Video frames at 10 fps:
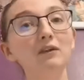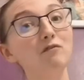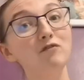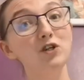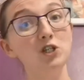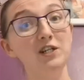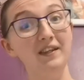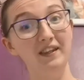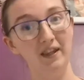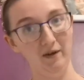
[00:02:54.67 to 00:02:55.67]

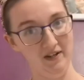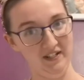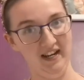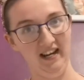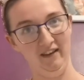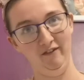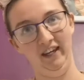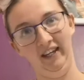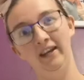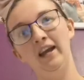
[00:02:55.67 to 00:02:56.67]
Unfortunately, there isn't
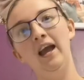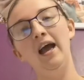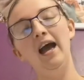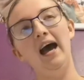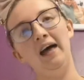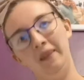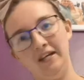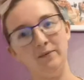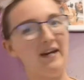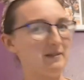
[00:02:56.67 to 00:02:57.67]
anything, and
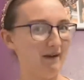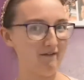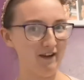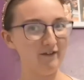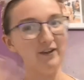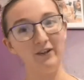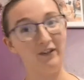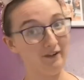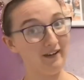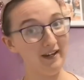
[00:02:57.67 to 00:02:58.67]
that's why it's my favourite
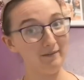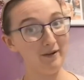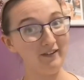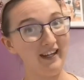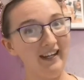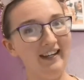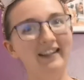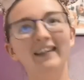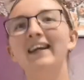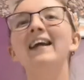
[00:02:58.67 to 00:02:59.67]
underrated movie.
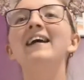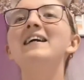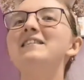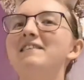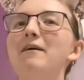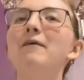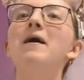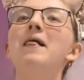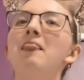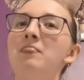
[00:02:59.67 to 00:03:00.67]
So,
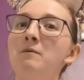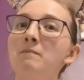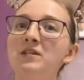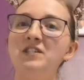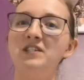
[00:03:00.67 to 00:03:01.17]
number